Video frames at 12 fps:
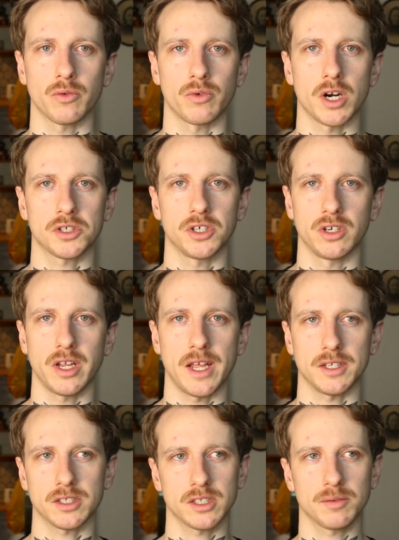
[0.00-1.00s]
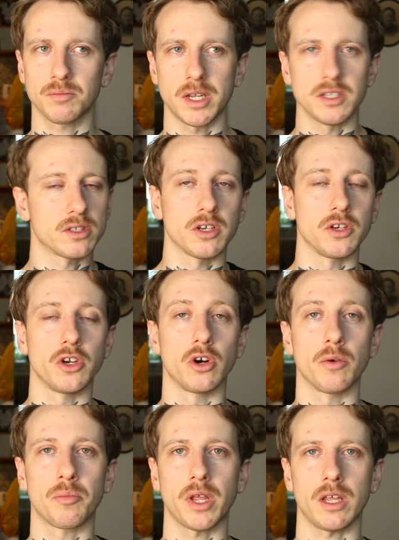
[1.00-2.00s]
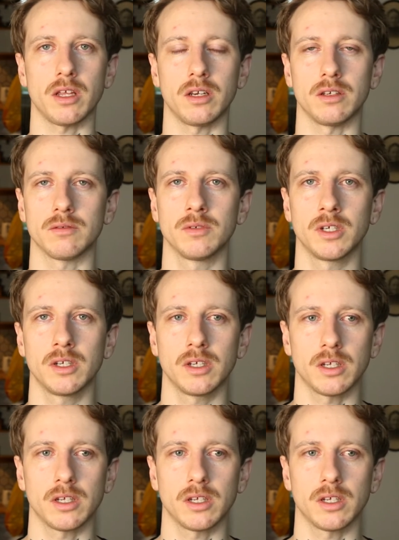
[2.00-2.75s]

Russian-esque Eastern European